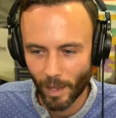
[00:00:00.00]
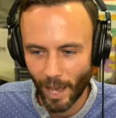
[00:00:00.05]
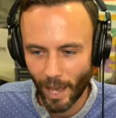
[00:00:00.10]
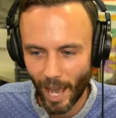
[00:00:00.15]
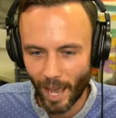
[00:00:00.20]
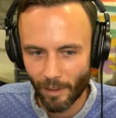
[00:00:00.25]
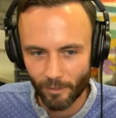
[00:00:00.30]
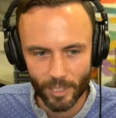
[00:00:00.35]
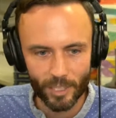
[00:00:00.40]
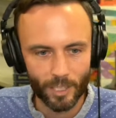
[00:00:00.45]

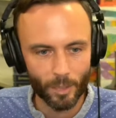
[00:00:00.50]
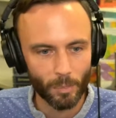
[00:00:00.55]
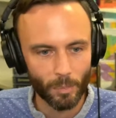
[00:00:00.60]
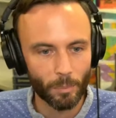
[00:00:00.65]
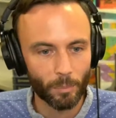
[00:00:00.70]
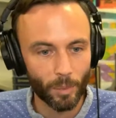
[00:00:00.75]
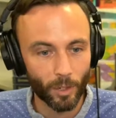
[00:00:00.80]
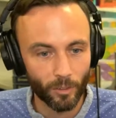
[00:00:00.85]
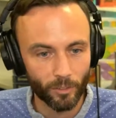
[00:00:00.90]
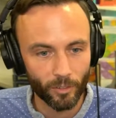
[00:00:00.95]
having to
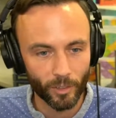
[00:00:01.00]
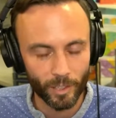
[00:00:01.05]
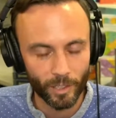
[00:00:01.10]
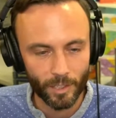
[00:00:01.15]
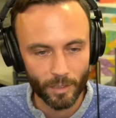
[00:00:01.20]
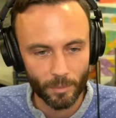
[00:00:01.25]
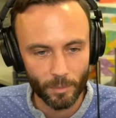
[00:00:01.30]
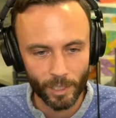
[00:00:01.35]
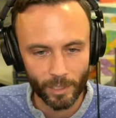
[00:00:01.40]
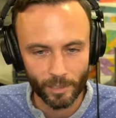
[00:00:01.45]
be
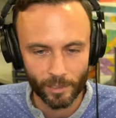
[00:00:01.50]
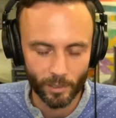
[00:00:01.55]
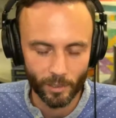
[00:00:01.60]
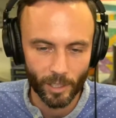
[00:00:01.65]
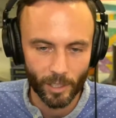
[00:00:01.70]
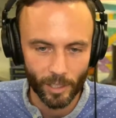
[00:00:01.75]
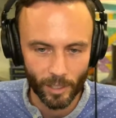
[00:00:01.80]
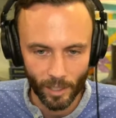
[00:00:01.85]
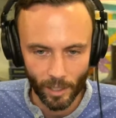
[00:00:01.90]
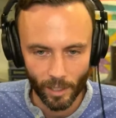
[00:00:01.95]
perfect. Because a
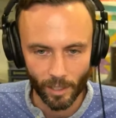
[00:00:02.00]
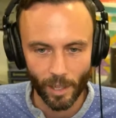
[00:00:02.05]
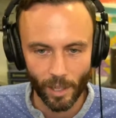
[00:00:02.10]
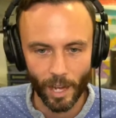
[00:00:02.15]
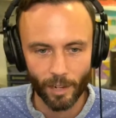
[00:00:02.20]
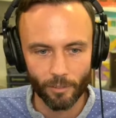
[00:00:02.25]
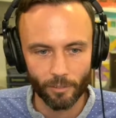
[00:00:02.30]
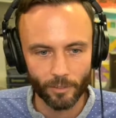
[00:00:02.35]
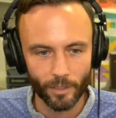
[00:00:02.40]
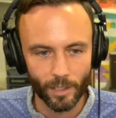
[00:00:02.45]

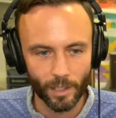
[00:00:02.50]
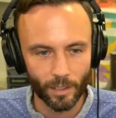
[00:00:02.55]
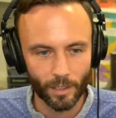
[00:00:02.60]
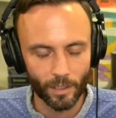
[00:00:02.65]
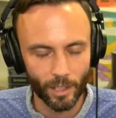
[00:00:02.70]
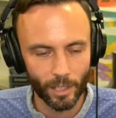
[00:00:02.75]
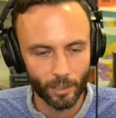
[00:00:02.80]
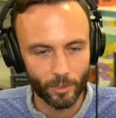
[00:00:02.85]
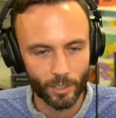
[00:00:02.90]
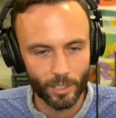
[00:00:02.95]
lot of
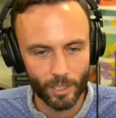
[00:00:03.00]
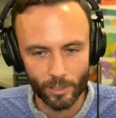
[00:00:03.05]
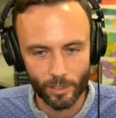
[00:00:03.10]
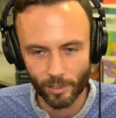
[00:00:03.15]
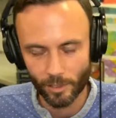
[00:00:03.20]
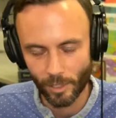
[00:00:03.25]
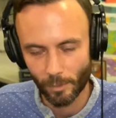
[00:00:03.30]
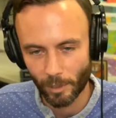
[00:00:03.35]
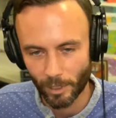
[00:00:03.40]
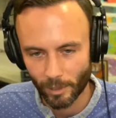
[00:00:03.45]
language
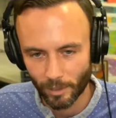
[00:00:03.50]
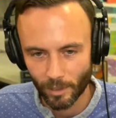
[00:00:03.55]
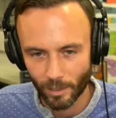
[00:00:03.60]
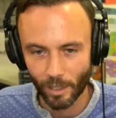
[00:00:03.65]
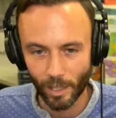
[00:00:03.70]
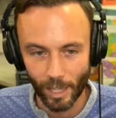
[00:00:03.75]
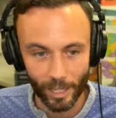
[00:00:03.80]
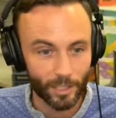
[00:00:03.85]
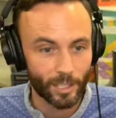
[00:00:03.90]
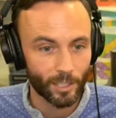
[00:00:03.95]
teachers, a
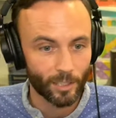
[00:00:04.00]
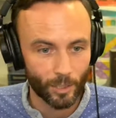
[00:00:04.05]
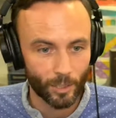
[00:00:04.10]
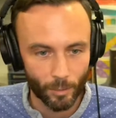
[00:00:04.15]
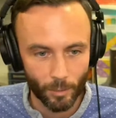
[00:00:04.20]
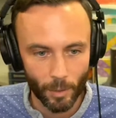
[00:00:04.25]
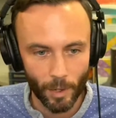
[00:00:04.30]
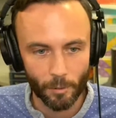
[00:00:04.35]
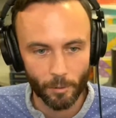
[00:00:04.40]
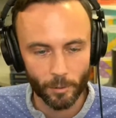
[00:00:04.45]
lot of
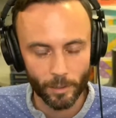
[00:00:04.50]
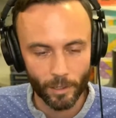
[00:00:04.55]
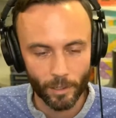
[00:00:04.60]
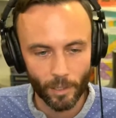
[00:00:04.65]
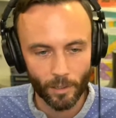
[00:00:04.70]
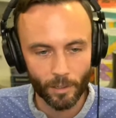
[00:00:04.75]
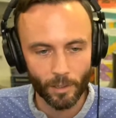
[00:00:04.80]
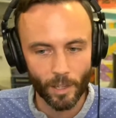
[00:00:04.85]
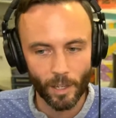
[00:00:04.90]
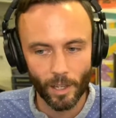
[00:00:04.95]
teachers probably
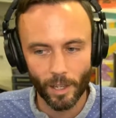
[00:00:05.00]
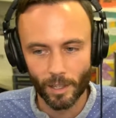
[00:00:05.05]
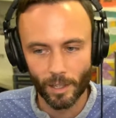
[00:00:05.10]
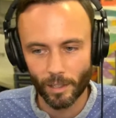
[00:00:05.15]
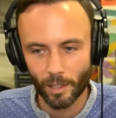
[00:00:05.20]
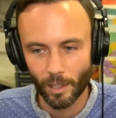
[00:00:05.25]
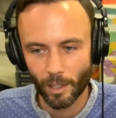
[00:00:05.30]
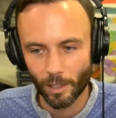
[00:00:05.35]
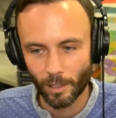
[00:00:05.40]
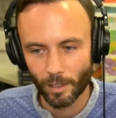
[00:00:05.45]
know
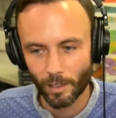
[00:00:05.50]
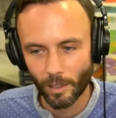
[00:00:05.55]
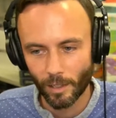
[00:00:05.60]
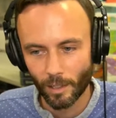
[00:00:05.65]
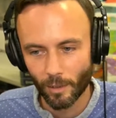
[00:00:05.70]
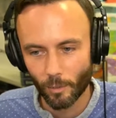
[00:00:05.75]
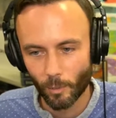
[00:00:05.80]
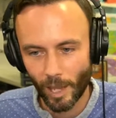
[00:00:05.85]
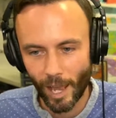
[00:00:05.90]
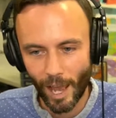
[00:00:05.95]
that
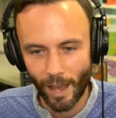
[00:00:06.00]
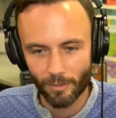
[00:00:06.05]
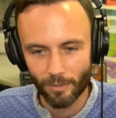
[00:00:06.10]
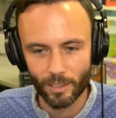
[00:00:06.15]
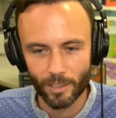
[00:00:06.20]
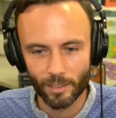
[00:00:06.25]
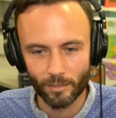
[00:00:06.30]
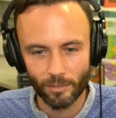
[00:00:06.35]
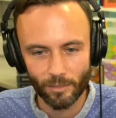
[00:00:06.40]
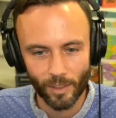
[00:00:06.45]
we have
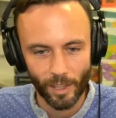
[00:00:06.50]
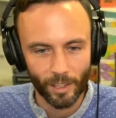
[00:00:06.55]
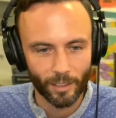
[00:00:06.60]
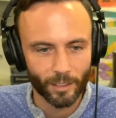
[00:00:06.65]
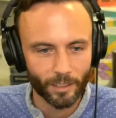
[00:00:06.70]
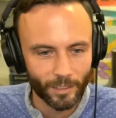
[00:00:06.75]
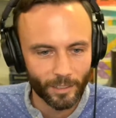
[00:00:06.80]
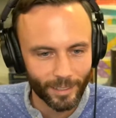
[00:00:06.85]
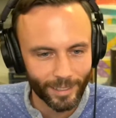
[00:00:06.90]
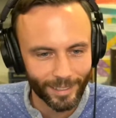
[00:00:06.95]
to
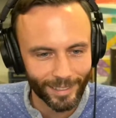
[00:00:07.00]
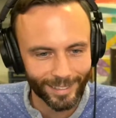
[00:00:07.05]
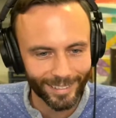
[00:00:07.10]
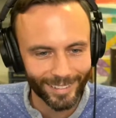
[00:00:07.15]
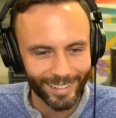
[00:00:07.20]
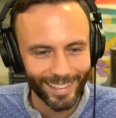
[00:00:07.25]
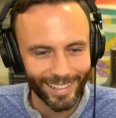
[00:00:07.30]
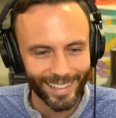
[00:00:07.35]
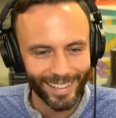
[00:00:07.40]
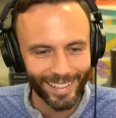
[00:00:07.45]
fail.
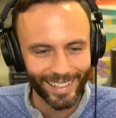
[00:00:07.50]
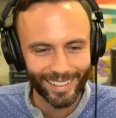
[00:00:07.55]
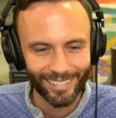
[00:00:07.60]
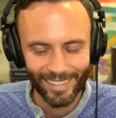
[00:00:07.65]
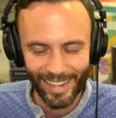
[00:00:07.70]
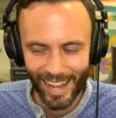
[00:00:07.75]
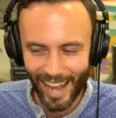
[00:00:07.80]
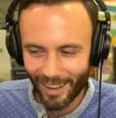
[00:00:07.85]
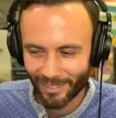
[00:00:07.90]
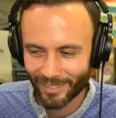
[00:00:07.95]

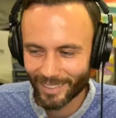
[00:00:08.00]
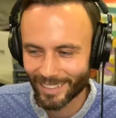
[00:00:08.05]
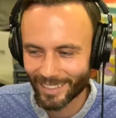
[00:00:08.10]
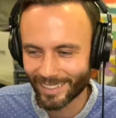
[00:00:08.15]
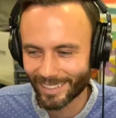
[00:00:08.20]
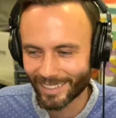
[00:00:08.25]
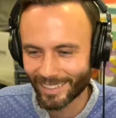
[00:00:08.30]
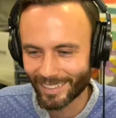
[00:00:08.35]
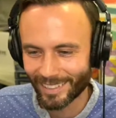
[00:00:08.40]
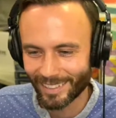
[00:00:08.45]
We have
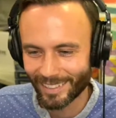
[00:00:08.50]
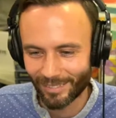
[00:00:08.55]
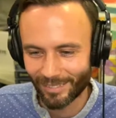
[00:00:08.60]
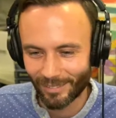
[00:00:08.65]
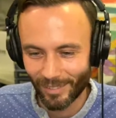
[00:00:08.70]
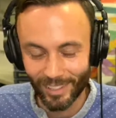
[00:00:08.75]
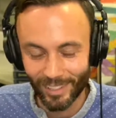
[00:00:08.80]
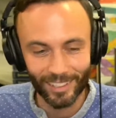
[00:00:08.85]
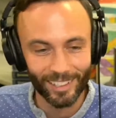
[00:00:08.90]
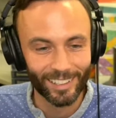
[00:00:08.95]
to
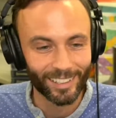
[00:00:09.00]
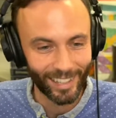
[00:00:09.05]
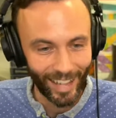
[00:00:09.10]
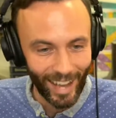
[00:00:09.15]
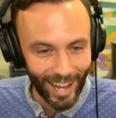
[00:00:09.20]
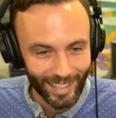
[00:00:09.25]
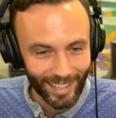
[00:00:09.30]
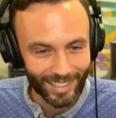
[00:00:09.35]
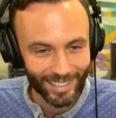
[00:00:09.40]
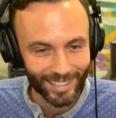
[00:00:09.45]
fail a
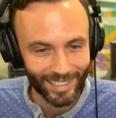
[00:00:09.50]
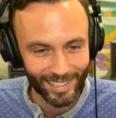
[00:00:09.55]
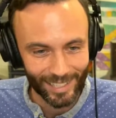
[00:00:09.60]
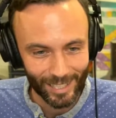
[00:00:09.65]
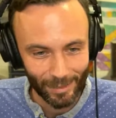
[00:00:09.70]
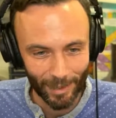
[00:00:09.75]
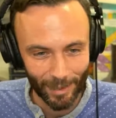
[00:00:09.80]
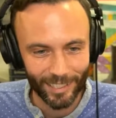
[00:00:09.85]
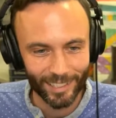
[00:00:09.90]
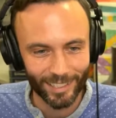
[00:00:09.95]
lot,
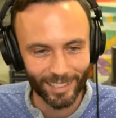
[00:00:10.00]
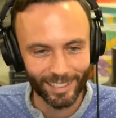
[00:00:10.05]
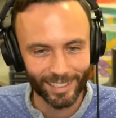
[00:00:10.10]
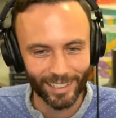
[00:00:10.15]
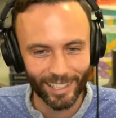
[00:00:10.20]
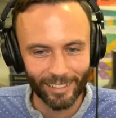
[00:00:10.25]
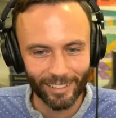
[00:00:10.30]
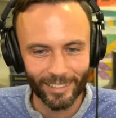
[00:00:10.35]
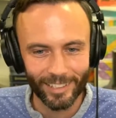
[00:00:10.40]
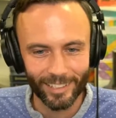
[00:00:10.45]
especially in
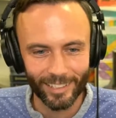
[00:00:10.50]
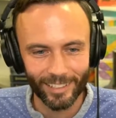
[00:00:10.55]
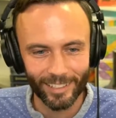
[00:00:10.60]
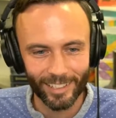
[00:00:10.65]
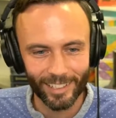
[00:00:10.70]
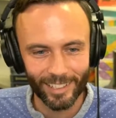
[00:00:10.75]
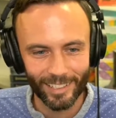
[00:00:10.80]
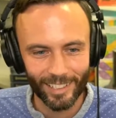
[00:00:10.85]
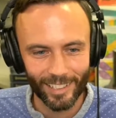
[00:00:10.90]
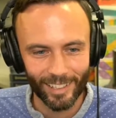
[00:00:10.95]
language
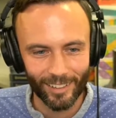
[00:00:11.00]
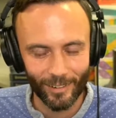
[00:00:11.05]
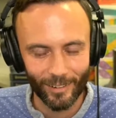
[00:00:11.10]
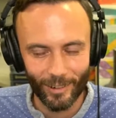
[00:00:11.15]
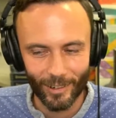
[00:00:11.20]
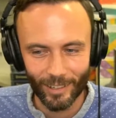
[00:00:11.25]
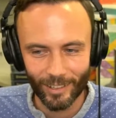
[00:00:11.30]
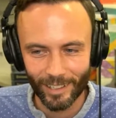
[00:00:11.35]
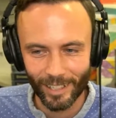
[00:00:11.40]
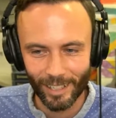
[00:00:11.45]
learning.
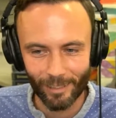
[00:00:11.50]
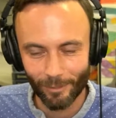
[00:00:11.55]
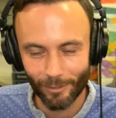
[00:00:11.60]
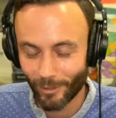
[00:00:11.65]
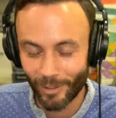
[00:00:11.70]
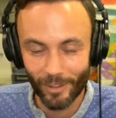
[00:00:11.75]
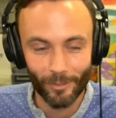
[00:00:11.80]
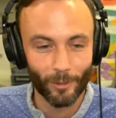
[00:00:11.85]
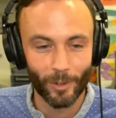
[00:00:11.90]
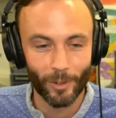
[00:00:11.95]
Or
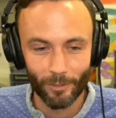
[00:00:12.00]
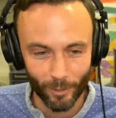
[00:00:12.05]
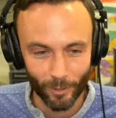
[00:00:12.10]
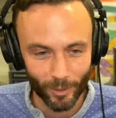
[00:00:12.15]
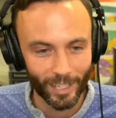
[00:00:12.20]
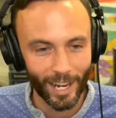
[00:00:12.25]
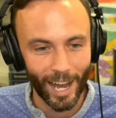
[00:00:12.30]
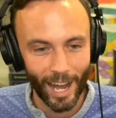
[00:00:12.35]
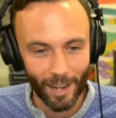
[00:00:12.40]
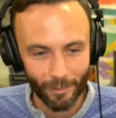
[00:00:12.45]
if
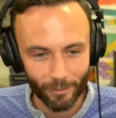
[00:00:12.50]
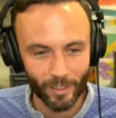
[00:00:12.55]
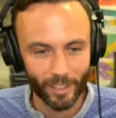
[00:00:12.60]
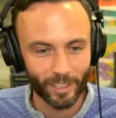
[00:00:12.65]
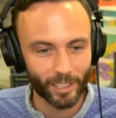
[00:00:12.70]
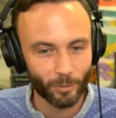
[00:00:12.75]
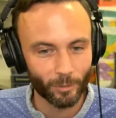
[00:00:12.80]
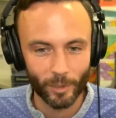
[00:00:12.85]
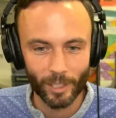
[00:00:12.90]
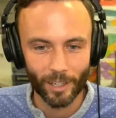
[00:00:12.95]
we're not
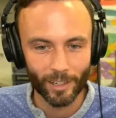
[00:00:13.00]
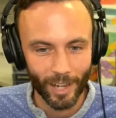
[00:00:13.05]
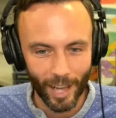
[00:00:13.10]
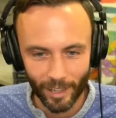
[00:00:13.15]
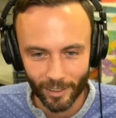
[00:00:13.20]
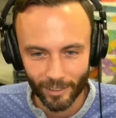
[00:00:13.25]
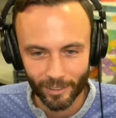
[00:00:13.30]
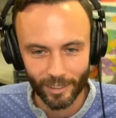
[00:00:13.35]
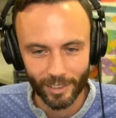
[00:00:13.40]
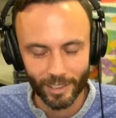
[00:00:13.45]
failing, we are
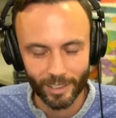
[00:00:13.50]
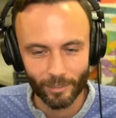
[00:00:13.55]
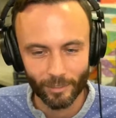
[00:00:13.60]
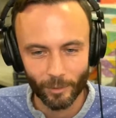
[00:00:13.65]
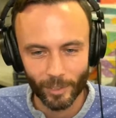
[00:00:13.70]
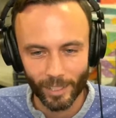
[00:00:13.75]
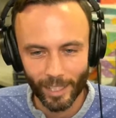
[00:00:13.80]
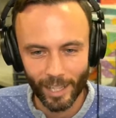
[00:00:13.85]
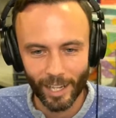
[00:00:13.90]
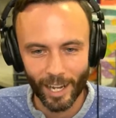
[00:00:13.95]
not
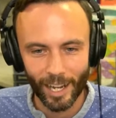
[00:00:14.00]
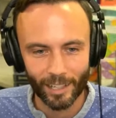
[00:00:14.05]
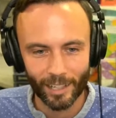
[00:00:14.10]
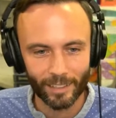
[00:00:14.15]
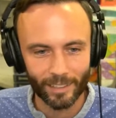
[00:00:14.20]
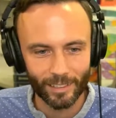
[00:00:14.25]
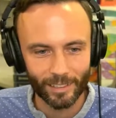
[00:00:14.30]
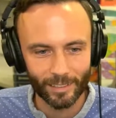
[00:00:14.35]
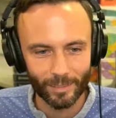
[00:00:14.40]
learning. We cannot